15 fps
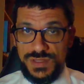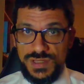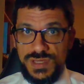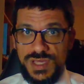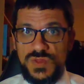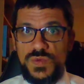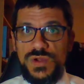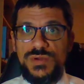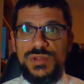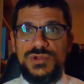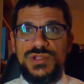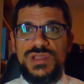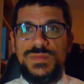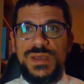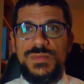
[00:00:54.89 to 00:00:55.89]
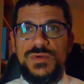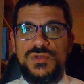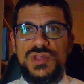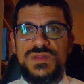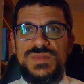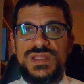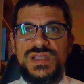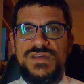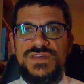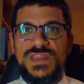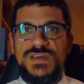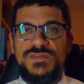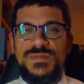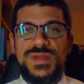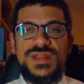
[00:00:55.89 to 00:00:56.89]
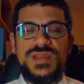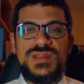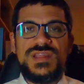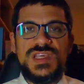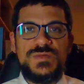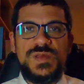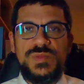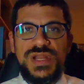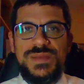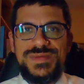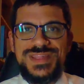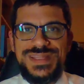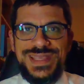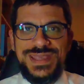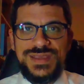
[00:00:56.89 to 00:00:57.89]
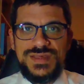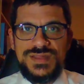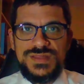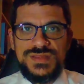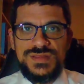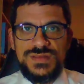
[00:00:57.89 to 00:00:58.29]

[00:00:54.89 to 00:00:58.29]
is where we're learning about Moshe's midah of anava, but it doesn't explain what happens next.